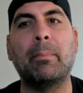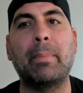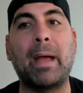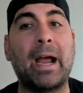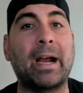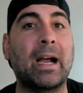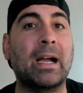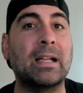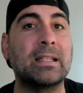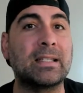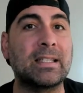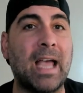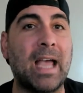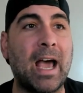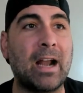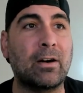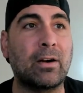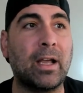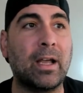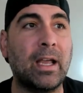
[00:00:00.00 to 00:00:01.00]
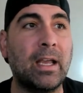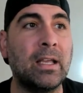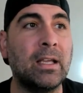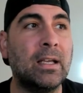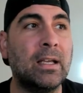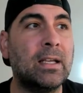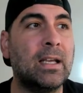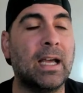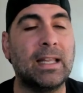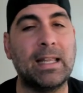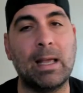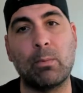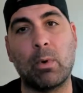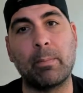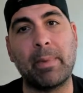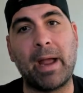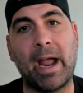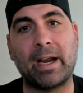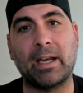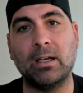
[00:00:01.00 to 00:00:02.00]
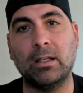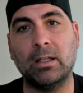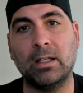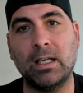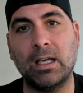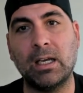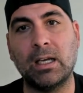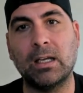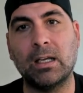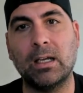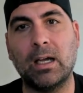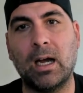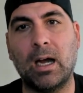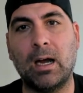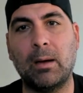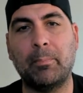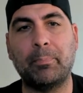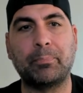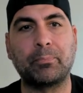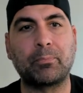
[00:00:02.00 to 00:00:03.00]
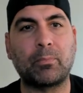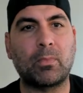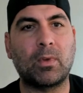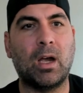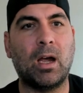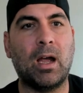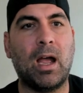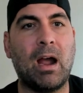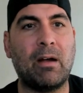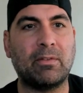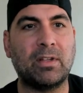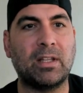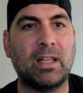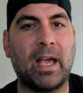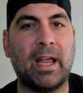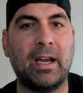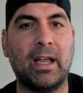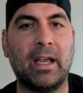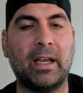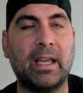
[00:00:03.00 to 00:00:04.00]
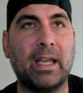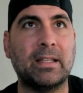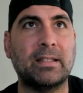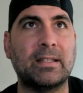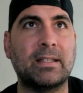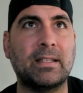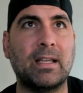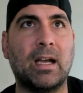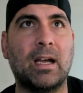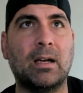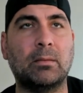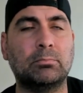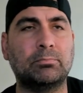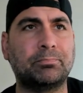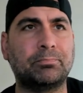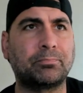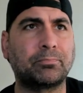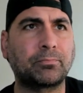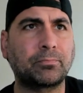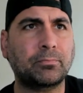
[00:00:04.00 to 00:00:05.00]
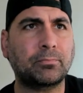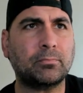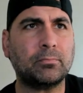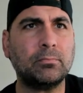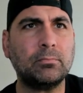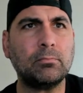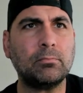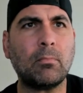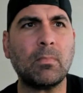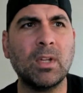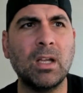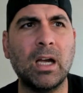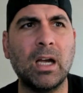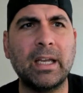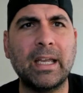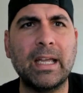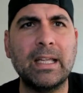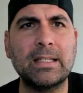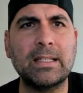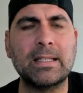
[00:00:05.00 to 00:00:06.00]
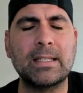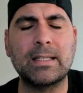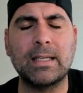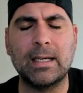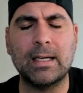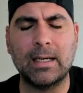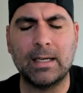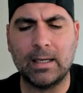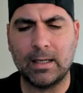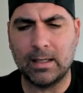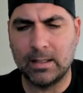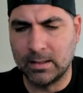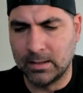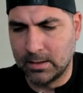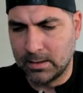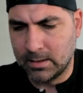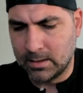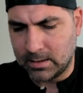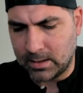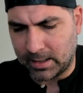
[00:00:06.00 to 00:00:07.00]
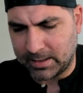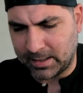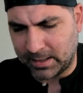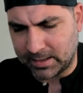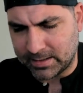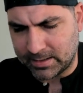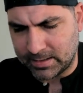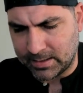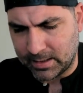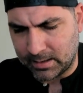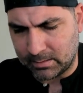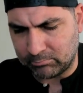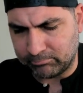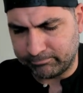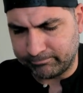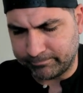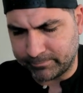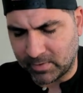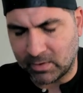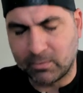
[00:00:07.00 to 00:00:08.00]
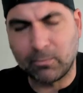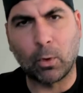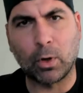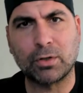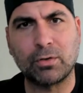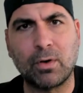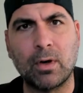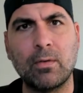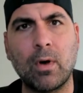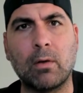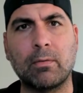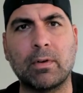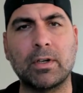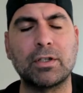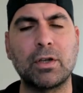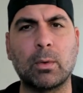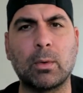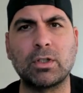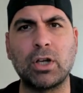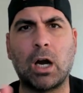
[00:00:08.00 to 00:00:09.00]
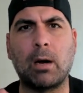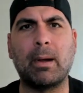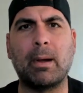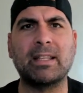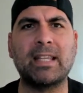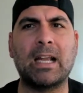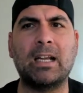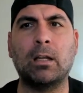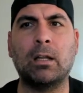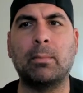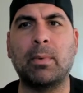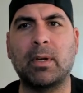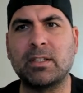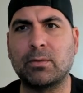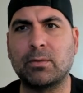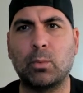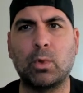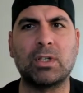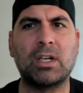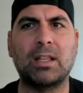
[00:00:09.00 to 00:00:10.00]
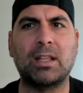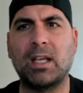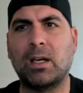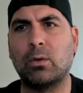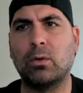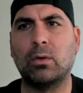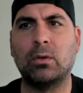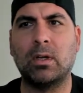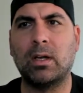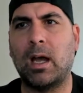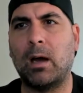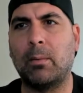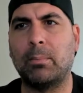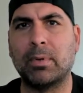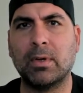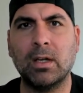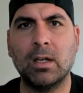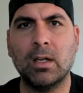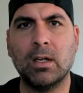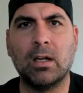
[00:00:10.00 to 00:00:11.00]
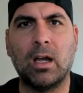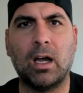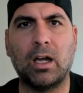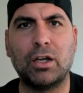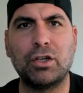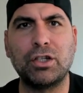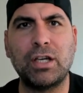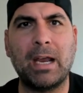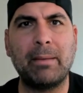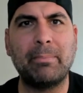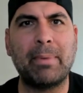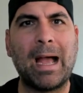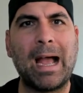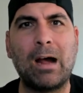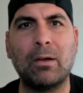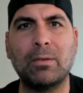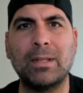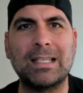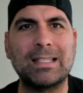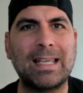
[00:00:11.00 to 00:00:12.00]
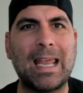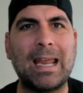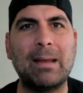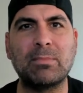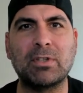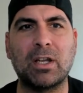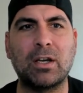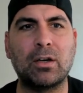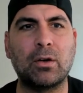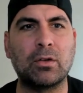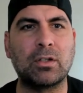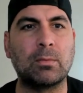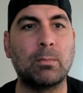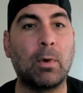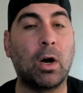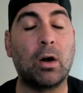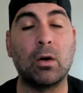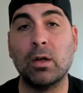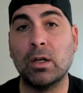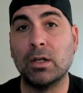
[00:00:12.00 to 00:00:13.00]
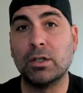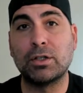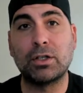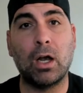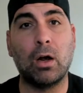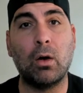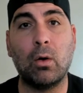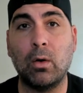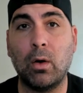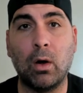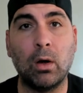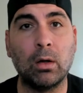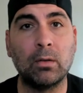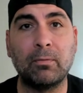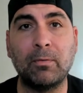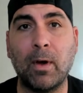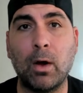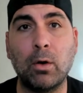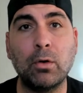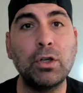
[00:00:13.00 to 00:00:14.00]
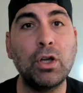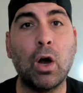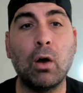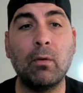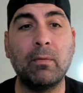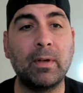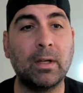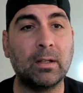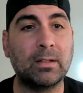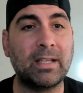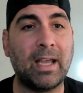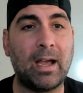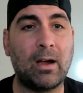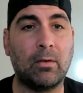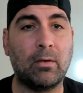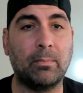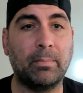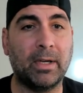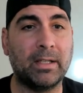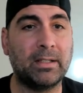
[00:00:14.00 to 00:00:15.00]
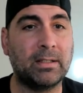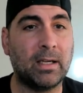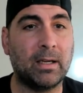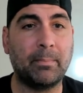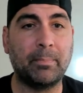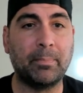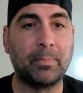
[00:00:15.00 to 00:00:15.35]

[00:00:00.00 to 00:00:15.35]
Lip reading: back on Saturday, and then we're back in the league after that against I think it's Forest Green Rovers. So we'll talk about that a little bit, which I think will help shape how this game's going to go tomorrow. So old foe Yeovil Town, but